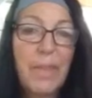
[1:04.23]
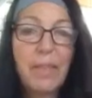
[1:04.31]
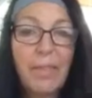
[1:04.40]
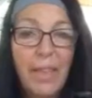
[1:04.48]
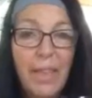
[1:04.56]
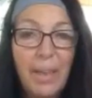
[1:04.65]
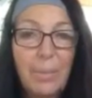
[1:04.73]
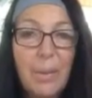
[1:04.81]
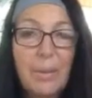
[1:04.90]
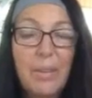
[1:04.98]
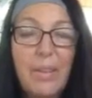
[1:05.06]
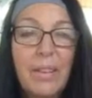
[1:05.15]
Mike. Right now I'm
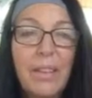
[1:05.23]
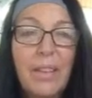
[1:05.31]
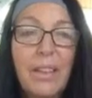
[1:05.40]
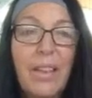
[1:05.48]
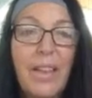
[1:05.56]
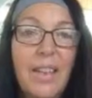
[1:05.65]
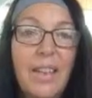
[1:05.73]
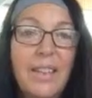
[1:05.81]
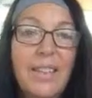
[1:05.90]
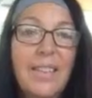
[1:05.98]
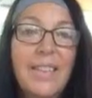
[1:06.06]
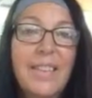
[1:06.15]
in Hana
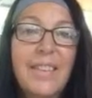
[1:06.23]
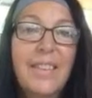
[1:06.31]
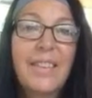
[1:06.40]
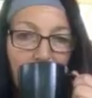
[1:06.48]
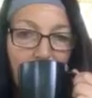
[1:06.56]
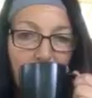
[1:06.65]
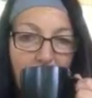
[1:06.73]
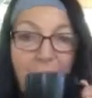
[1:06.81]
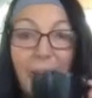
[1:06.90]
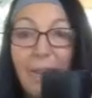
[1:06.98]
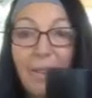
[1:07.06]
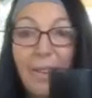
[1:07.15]

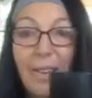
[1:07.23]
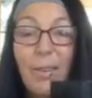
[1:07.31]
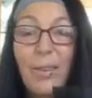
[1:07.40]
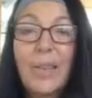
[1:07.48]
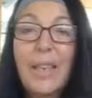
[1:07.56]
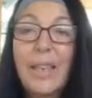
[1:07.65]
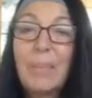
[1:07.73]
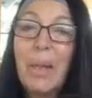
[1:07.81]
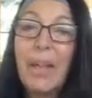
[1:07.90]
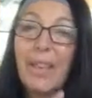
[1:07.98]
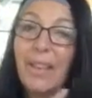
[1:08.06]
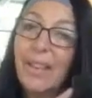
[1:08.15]
and enjoying
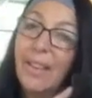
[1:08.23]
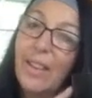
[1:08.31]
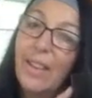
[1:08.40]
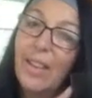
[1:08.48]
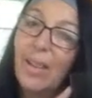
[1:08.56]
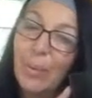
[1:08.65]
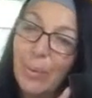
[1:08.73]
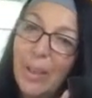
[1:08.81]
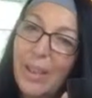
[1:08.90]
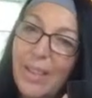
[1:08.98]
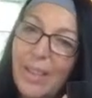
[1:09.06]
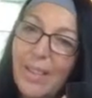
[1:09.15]
my
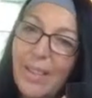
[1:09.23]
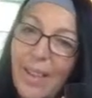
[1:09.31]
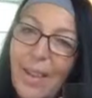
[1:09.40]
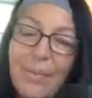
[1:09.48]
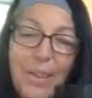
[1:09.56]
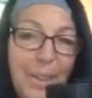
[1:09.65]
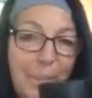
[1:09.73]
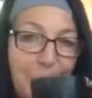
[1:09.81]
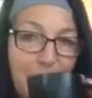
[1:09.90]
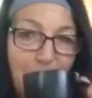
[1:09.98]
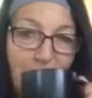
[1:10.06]
Hawaiian coffee.